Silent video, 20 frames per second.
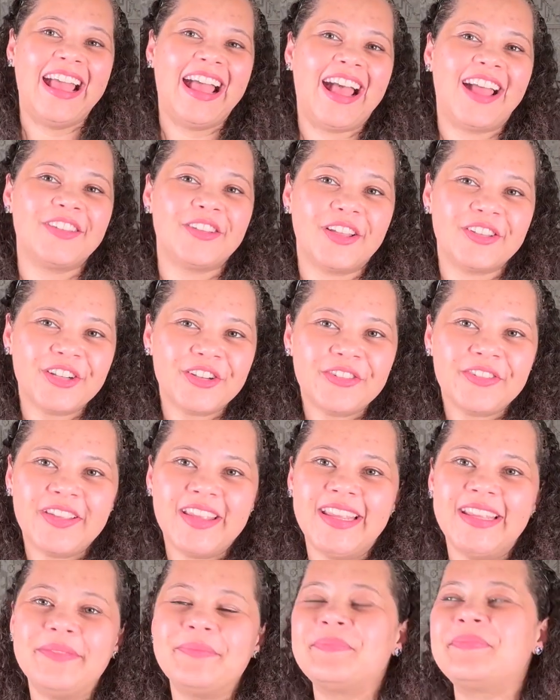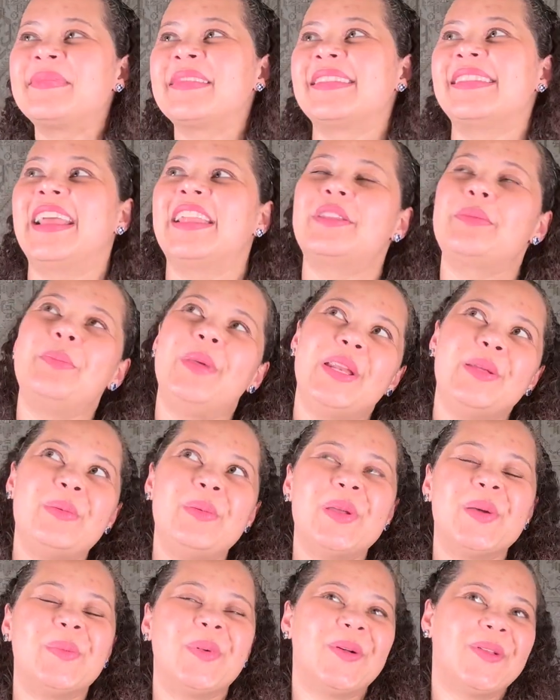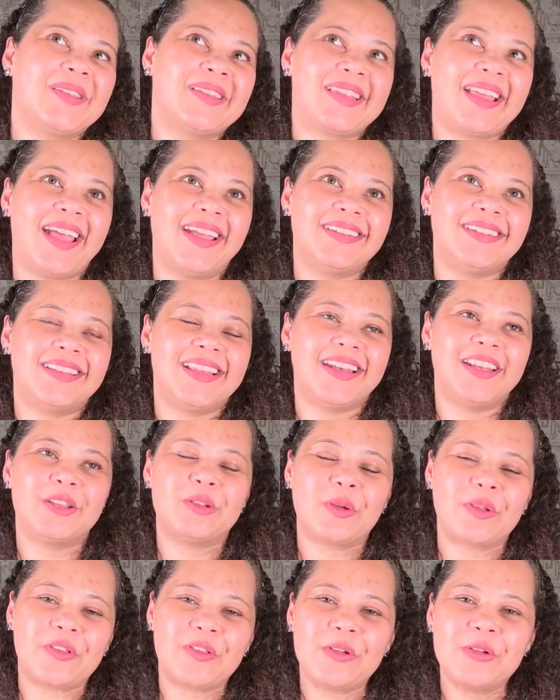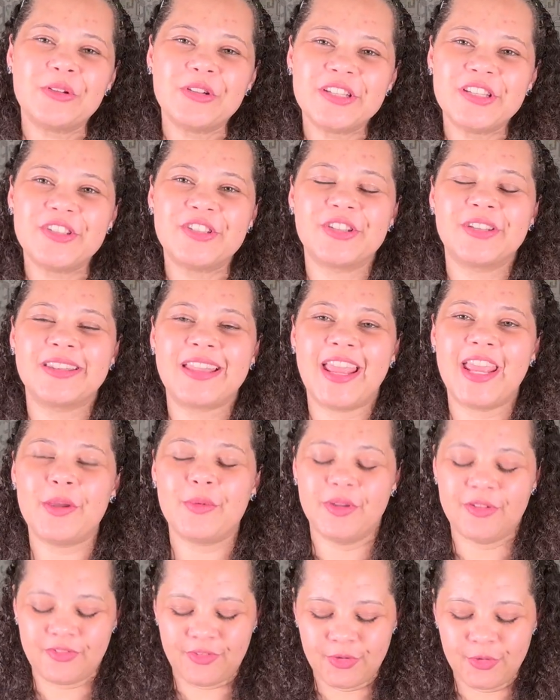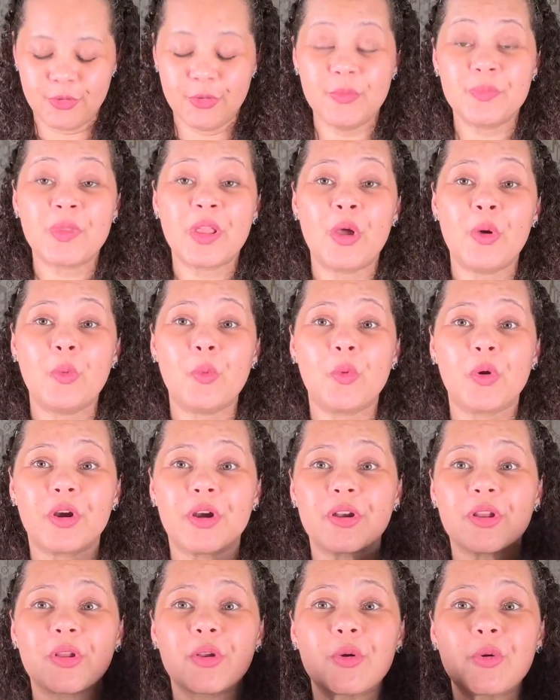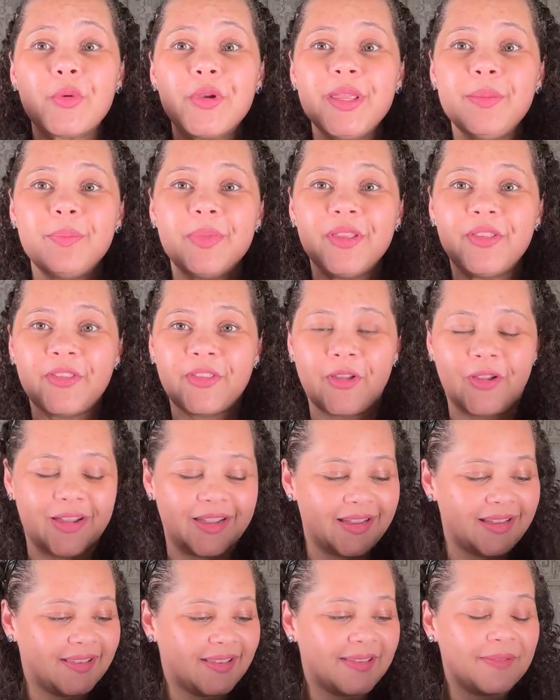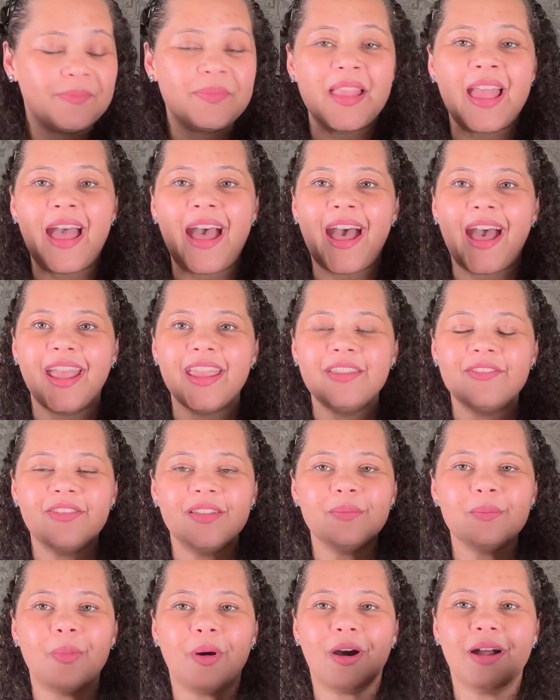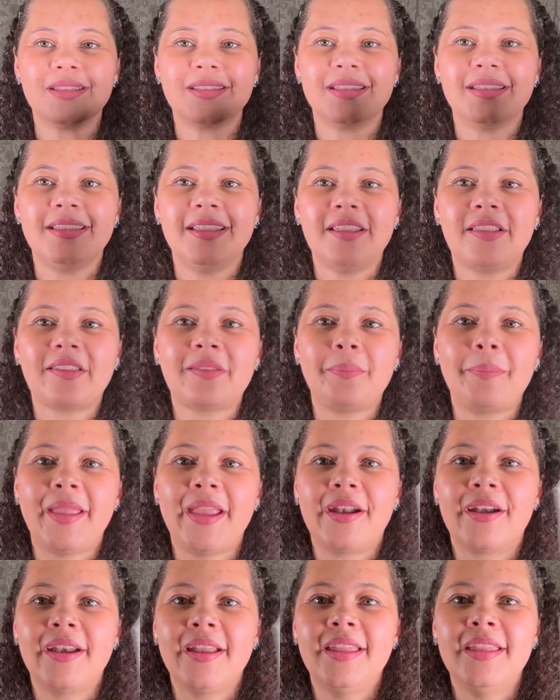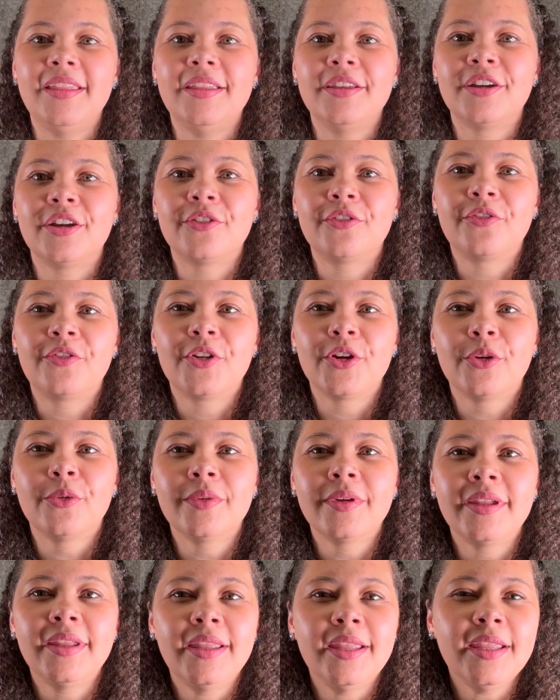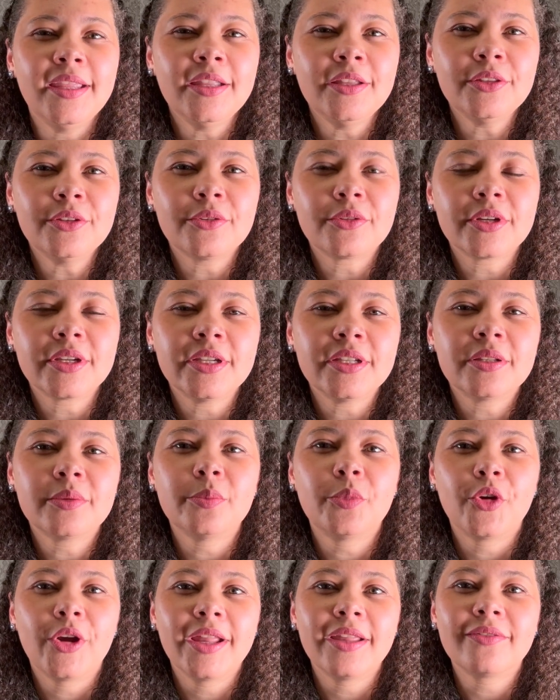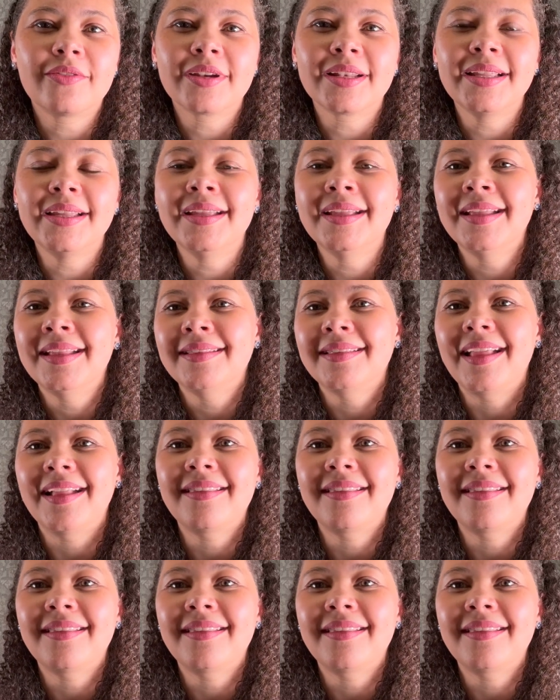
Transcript: Another thing that many people said that it was good to take with you were Grippy Socks. I even bought this pair here from Kindred Bravely that